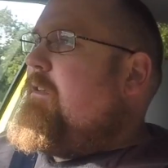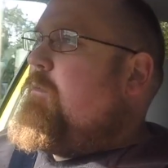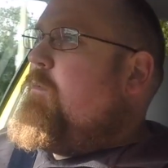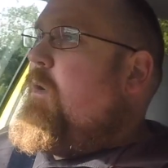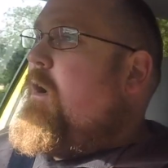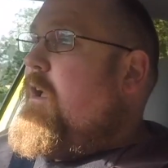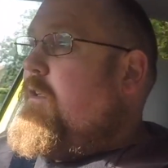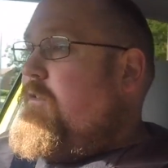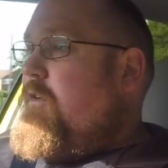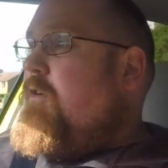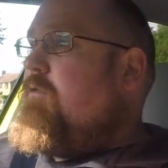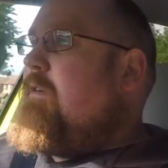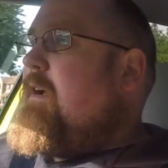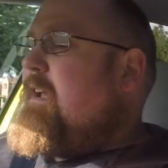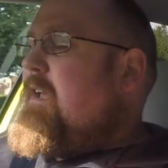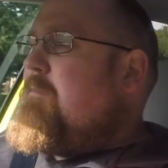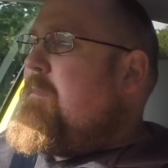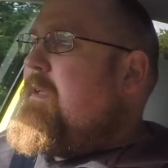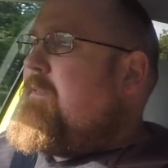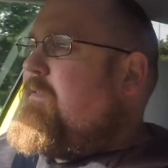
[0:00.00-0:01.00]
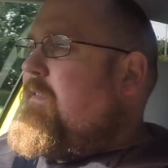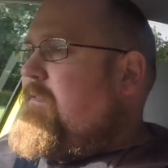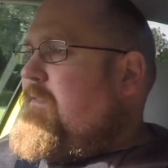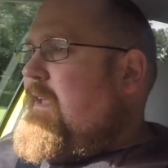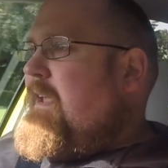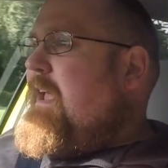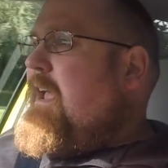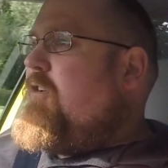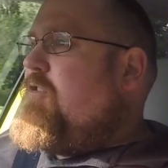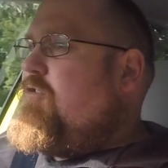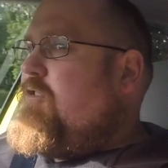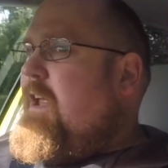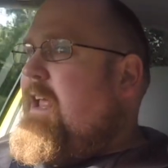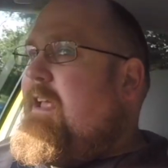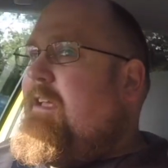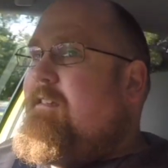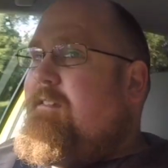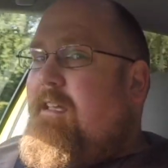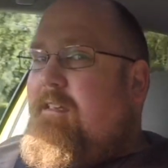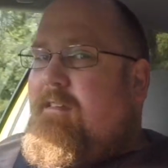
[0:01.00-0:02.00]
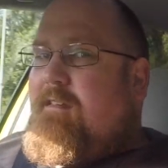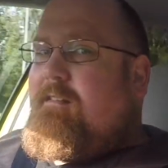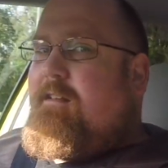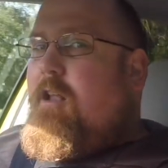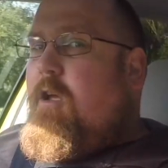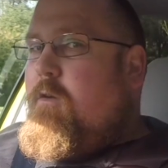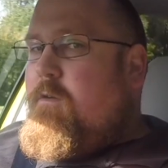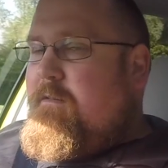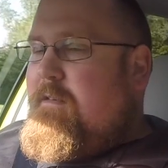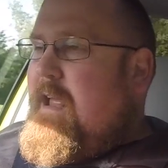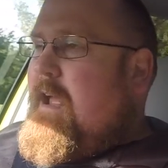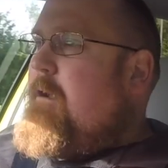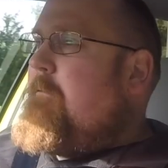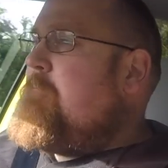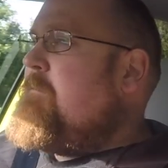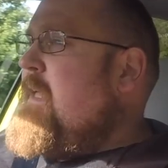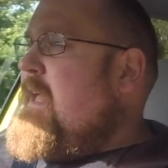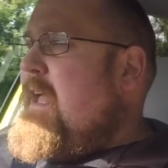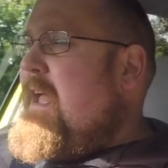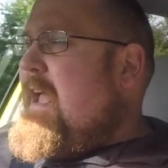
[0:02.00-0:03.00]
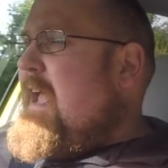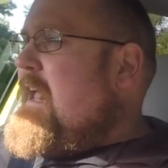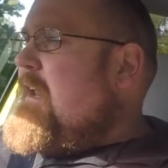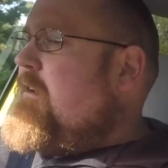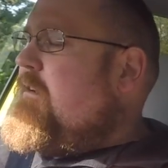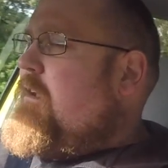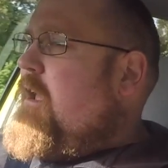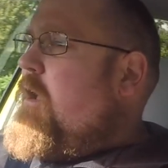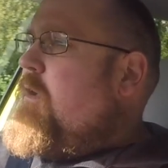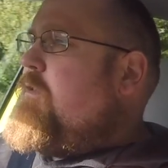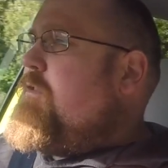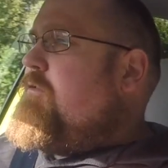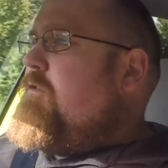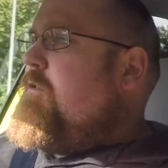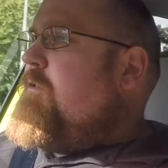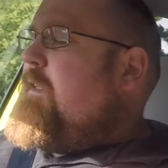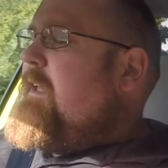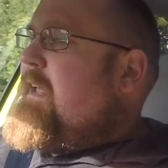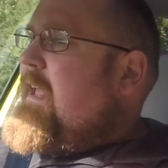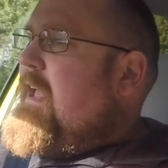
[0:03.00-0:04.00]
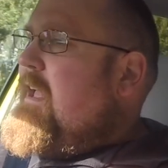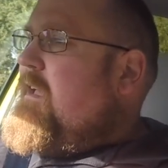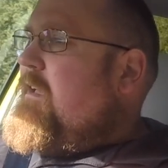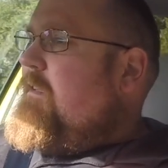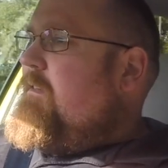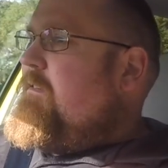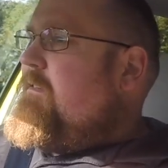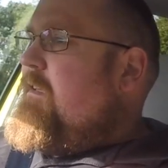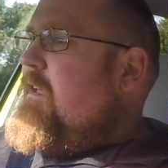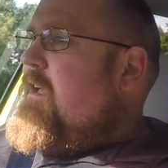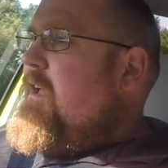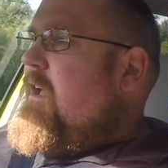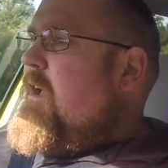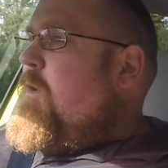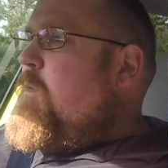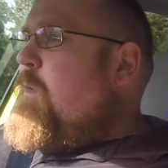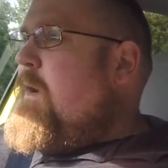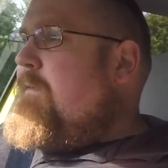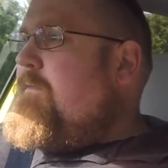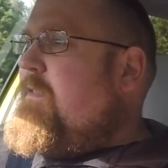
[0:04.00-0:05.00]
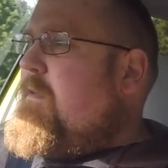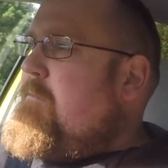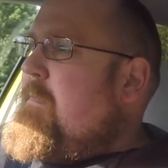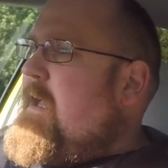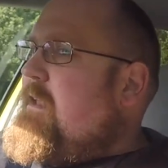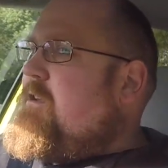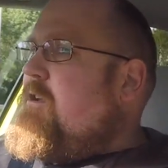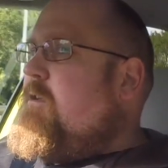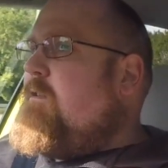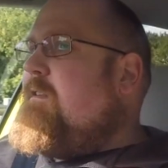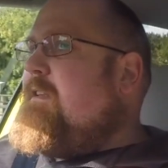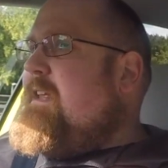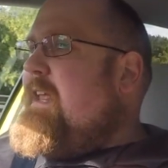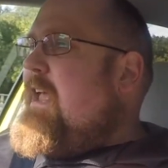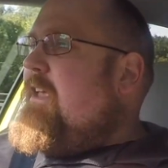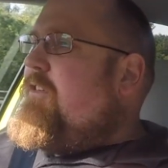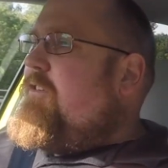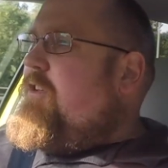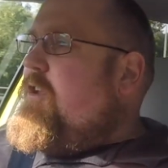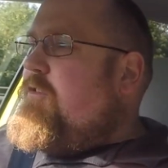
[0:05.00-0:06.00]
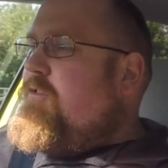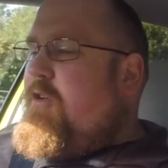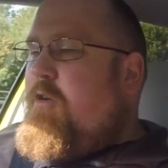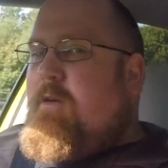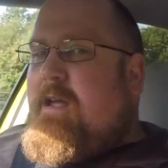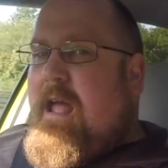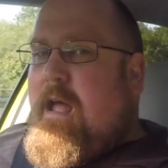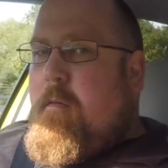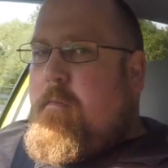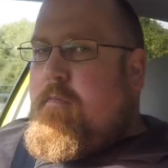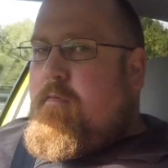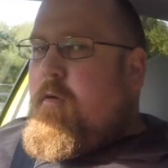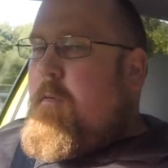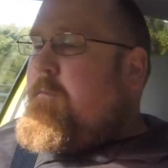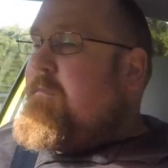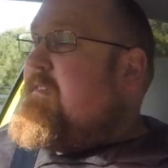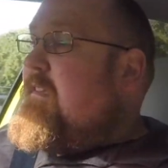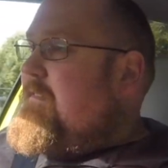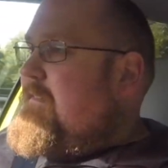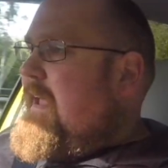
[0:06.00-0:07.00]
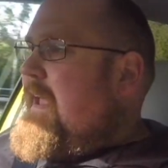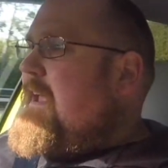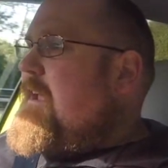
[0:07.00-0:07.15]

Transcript: why I do recommend the DSG, because as it slows down, it'll go through the gears. With the manual, yes, you do get a prompt to take